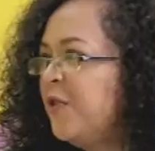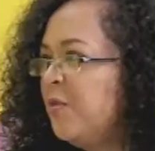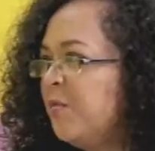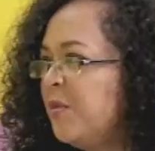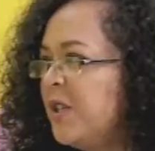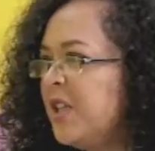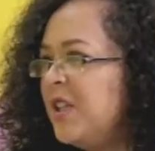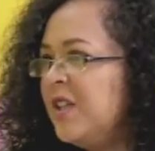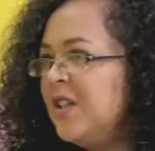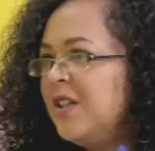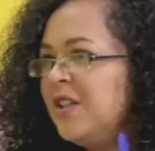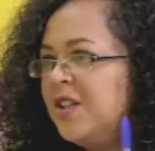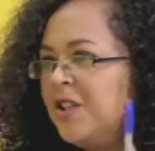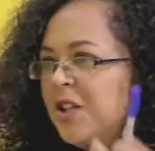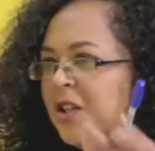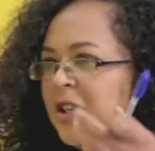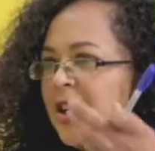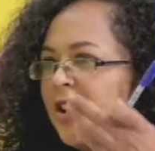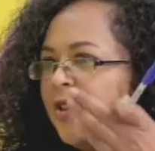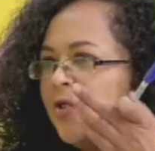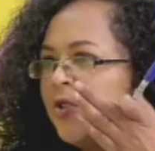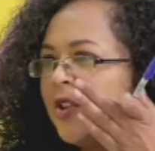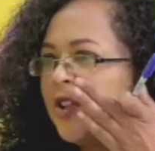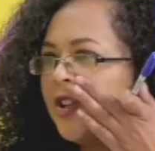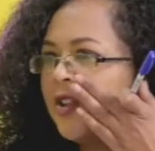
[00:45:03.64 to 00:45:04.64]
me, you
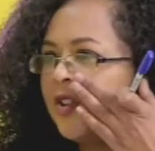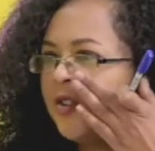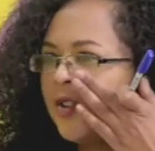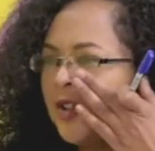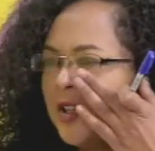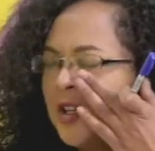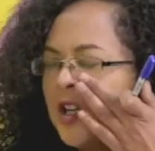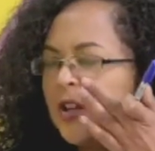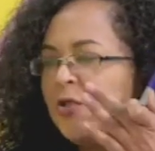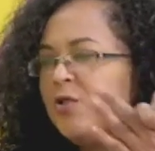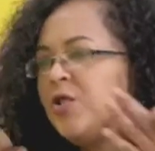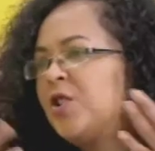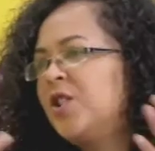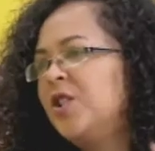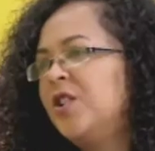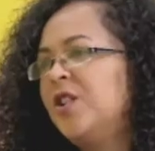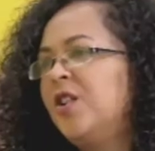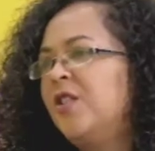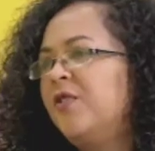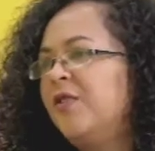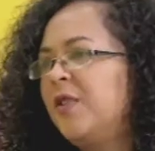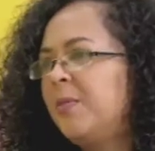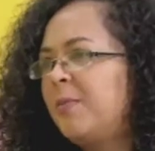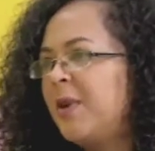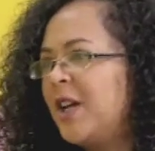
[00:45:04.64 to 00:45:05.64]
know, the notion
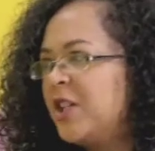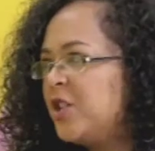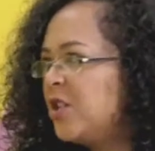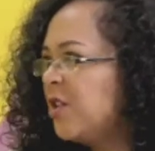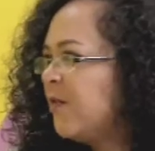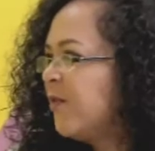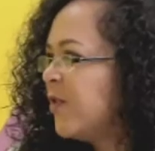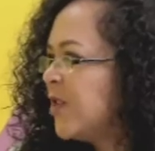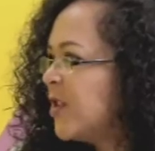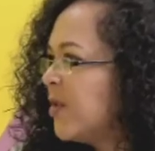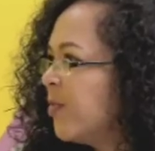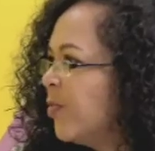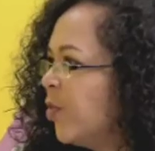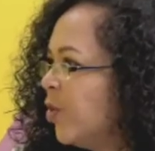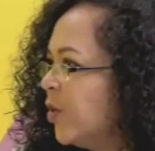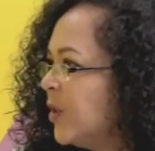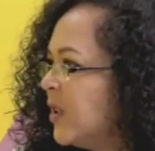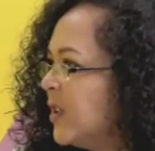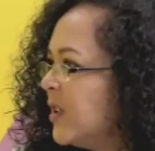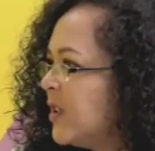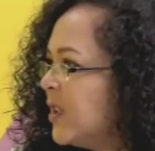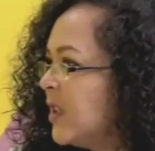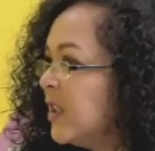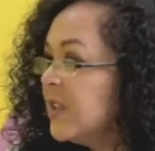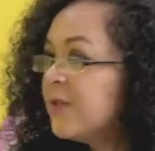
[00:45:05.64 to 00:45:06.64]
of a budget for support
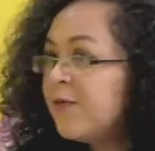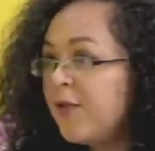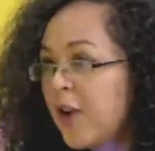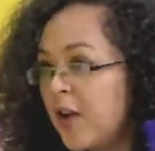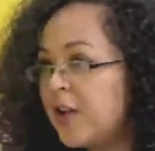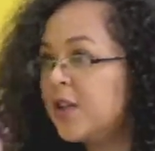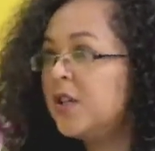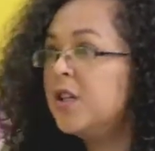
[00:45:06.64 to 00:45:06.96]
is fun,